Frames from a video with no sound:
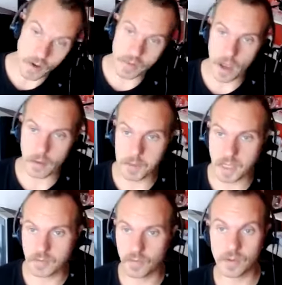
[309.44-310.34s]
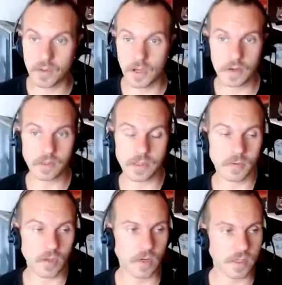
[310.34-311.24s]
on the help desk for 2 years,
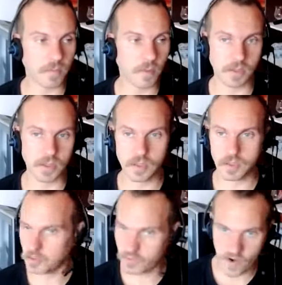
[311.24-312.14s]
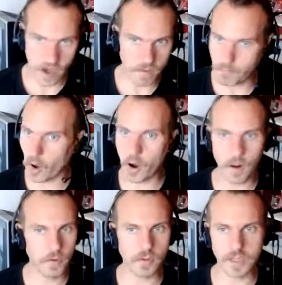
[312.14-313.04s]
and Johnny's supposed to train
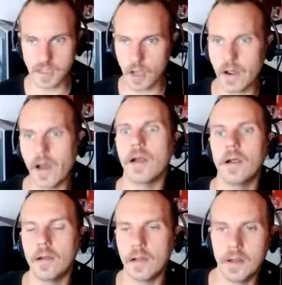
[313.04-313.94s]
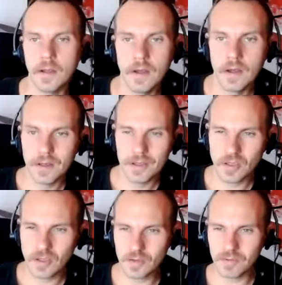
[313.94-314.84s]
Bob, who just got hired. And
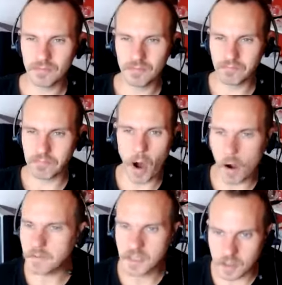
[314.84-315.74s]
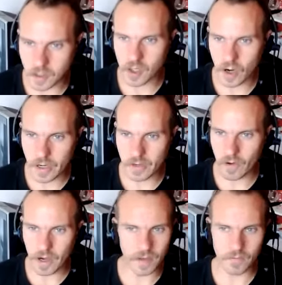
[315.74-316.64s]
Bob sees Johnny
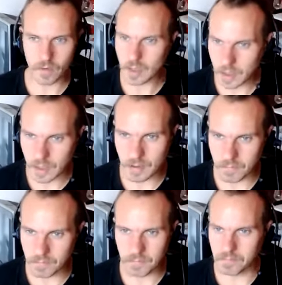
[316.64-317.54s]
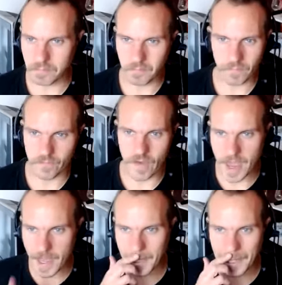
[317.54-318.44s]
writing really
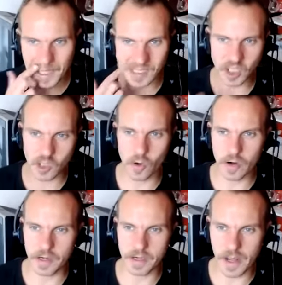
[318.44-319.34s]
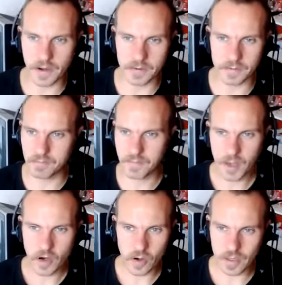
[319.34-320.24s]
vague and short and
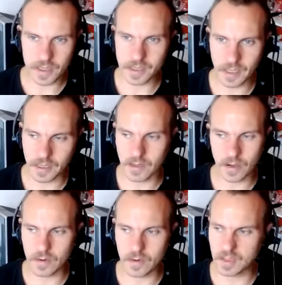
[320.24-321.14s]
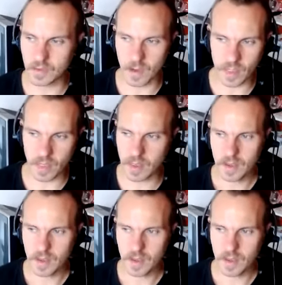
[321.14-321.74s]
hurried ticket notes with,